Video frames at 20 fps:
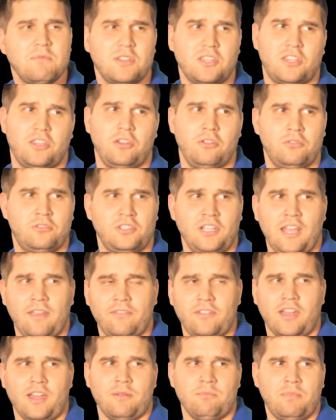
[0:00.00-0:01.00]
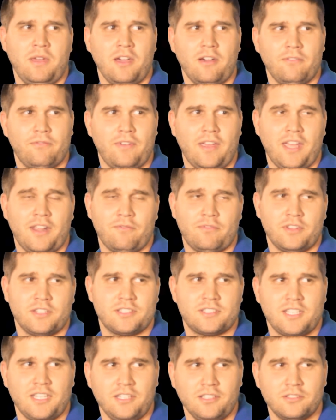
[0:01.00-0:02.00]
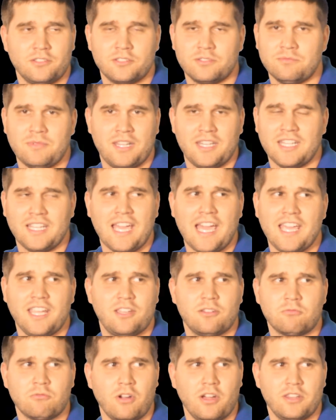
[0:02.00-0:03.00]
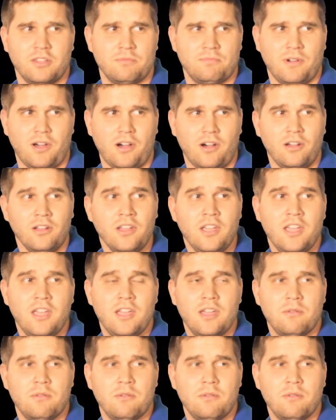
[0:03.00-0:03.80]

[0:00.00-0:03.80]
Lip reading: a huge Le'Veon Bell fan for the Steelers. Man, the guy can run the ball.